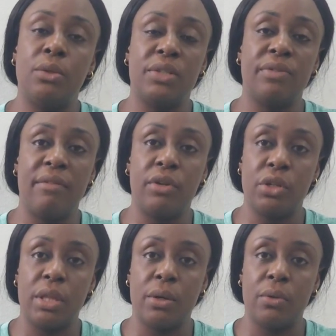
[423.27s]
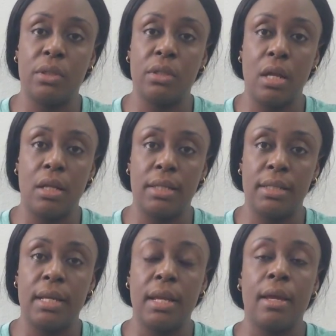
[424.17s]
It was
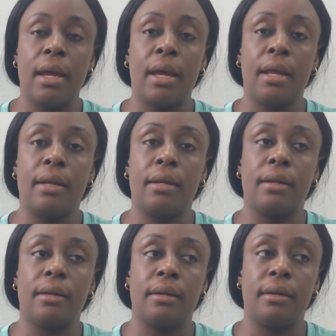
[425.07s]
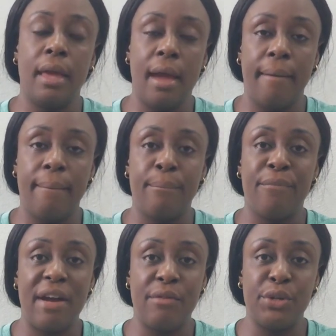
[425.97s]
$500,000, and yeah,
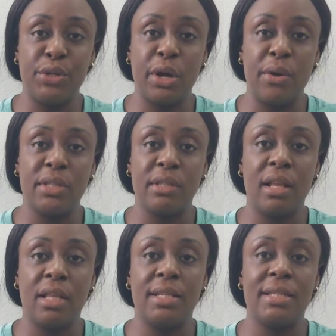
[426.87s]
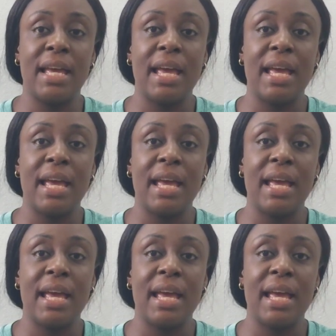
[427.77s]
$500,000.